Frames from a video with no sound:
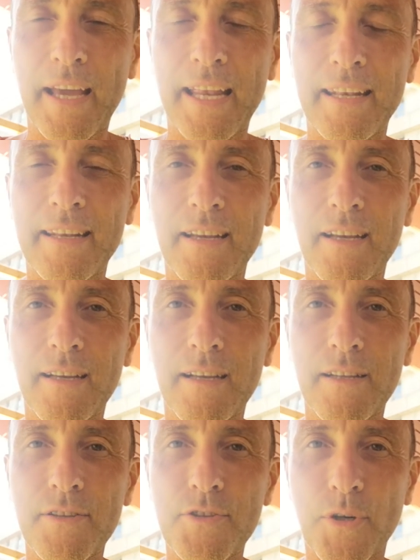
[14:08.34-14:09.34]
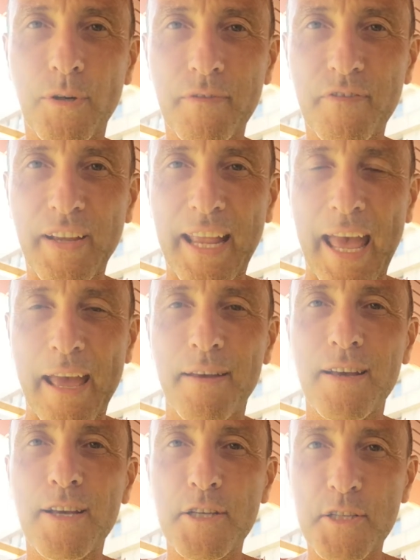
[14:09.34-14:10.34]
then don't forget,
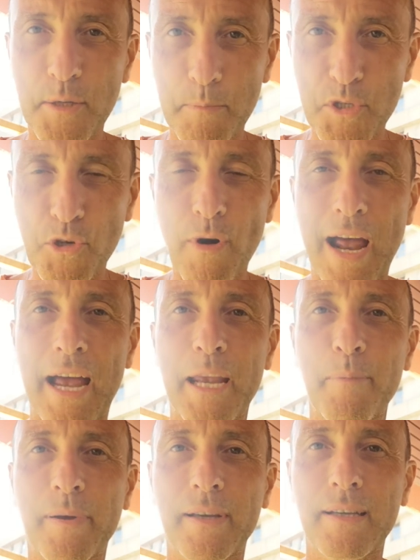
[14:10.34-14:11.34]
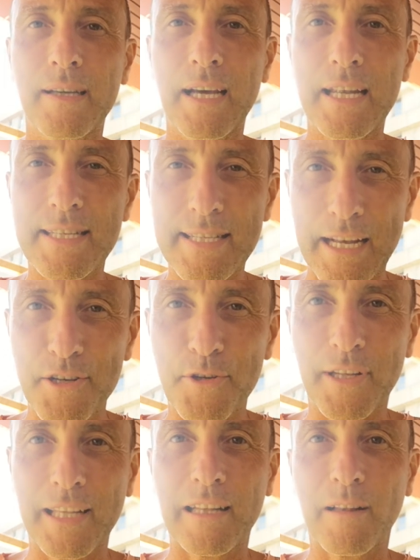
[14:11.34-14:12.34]
subscribe and send her
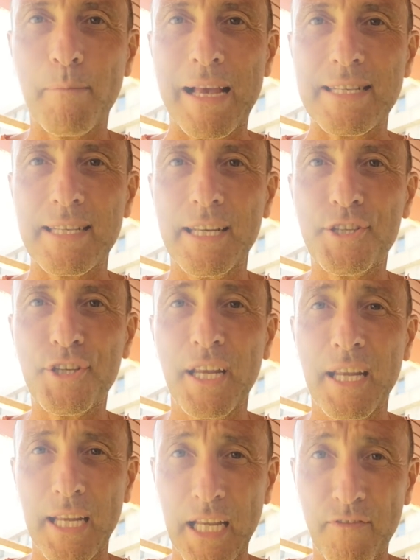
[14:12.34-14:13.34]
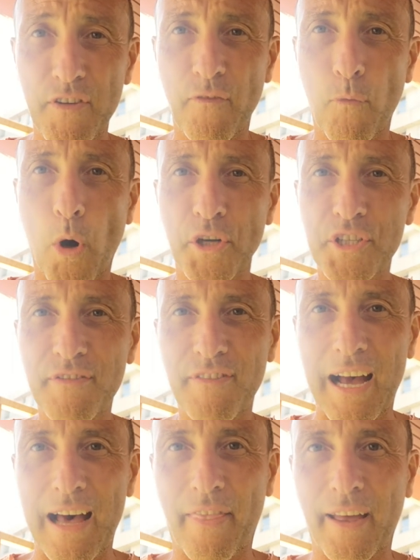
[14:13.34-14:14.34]
a little message if you've watched
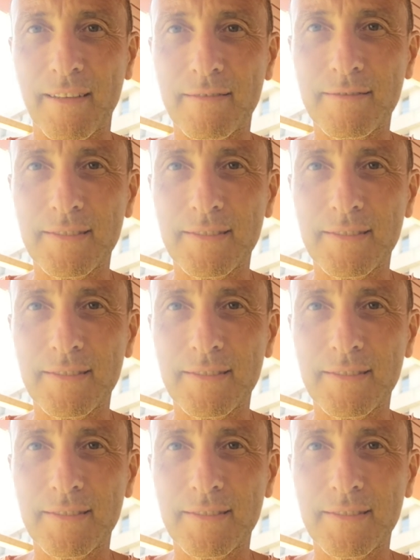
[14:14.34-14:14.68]
Father.